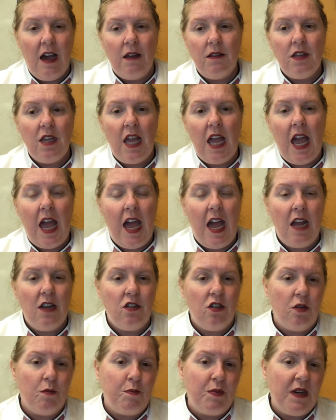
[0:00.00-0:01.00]
you
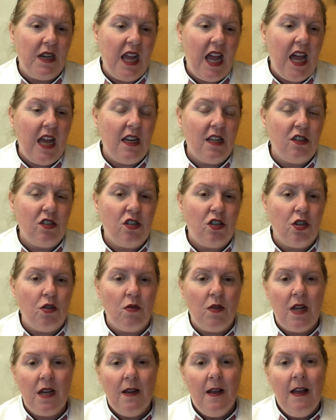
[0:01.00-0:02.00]
add your bananas
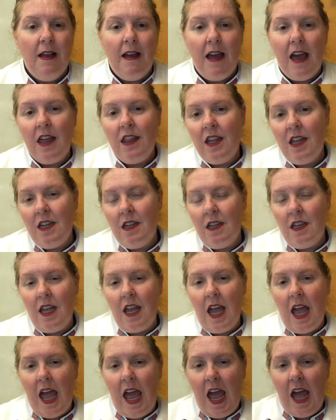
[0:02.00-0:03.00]
to it, and then
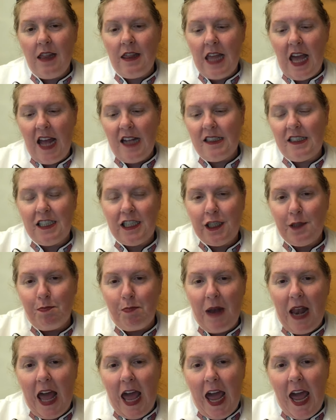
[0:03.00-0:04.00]
you add that
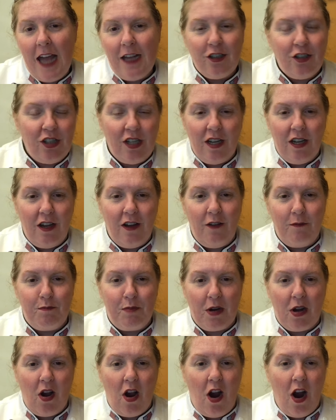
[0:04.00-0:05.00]
splash of
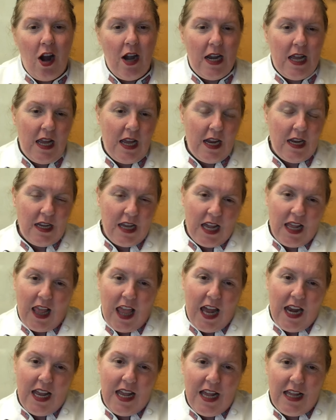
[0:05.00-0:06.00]
Bacardi and you
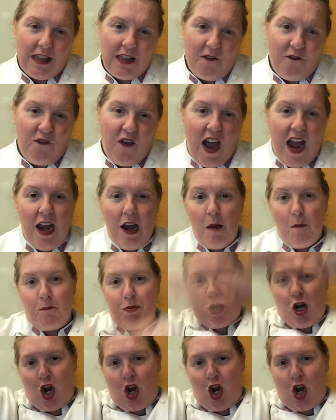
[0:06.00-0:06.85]
let it hit the fire.